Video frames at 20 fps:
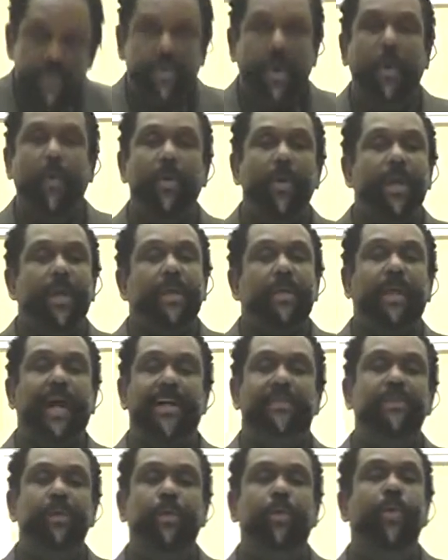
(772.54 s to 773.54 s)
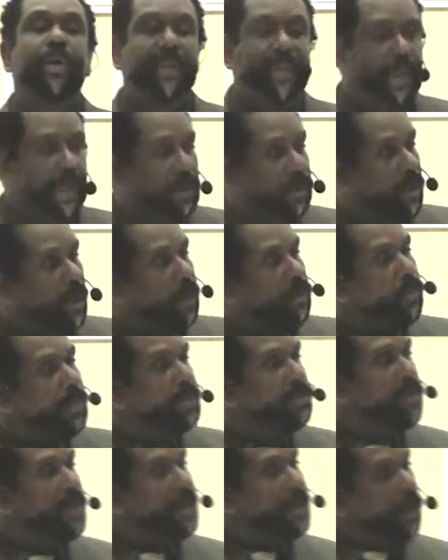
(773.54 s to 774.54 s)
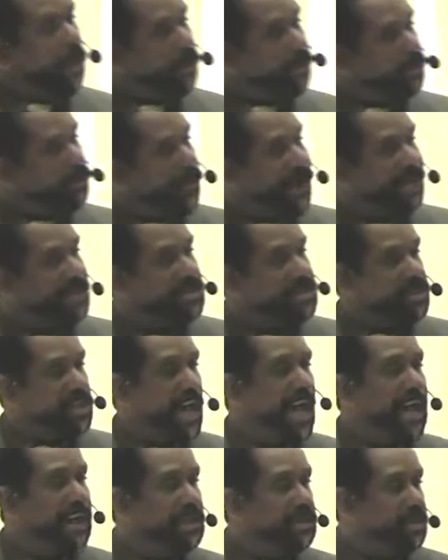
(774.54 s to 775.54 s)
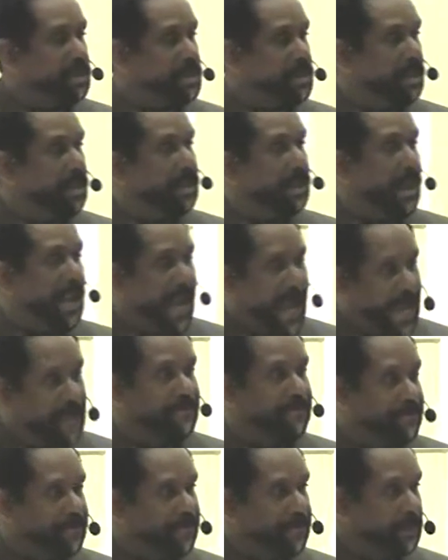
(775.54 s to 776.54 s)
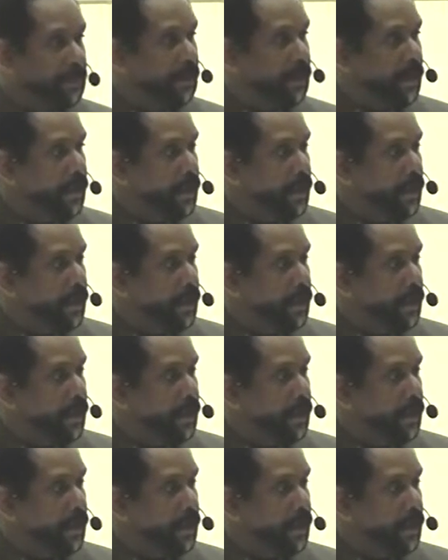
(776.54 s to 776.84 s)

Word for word: So consequently, when we go through our challenges in life,